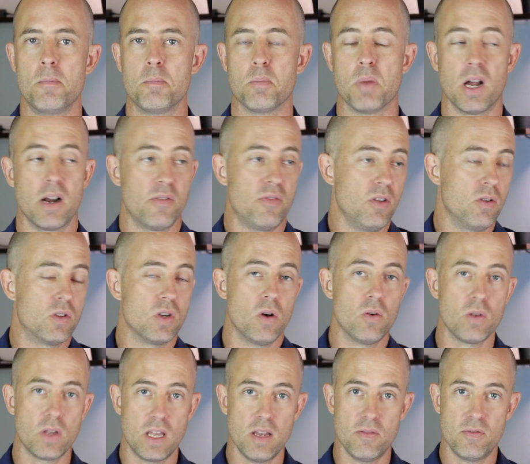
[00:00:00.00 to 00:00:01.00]
But if you
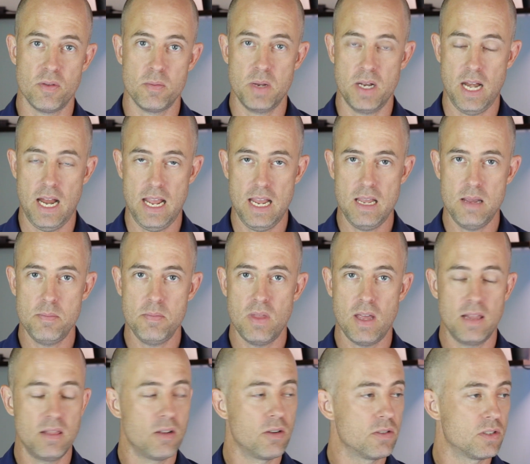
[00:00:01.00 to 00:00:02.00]
don't give them a name,
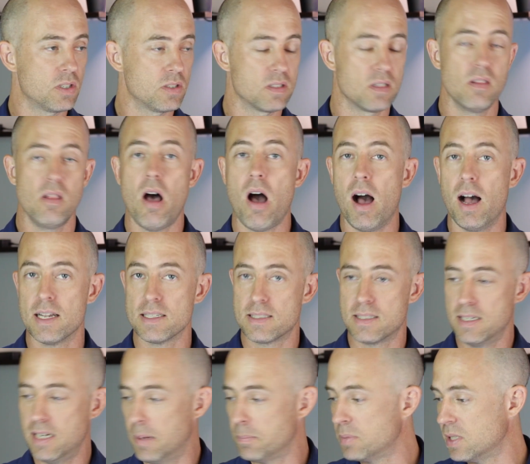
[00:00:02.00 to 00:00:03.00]
then they're just lost
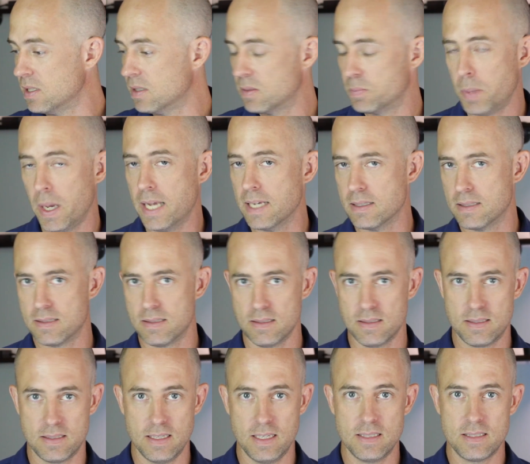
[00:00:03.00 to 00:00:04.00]
in empty space, you
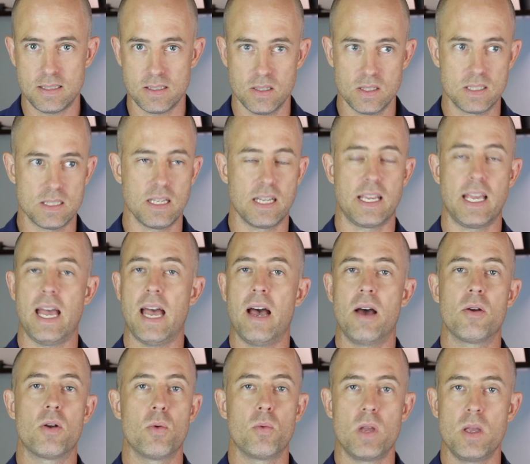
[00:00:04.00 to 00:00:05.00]
see? So it's like,
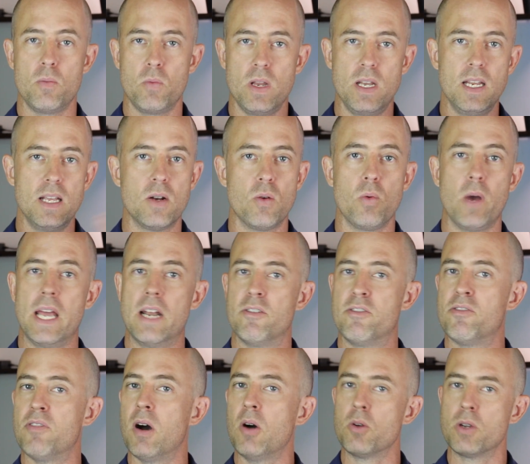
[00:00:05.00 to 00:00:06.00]
how do we, we need a way to
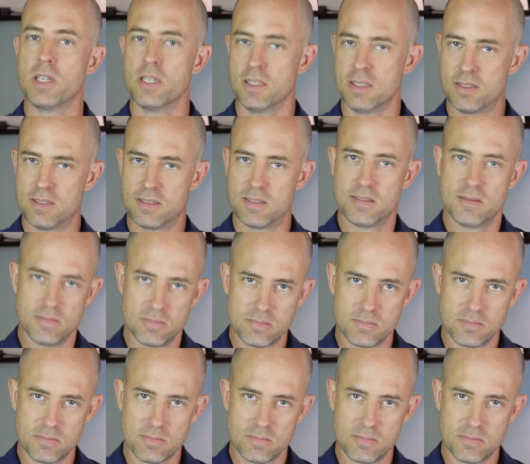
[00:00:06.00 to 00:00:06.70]
focus.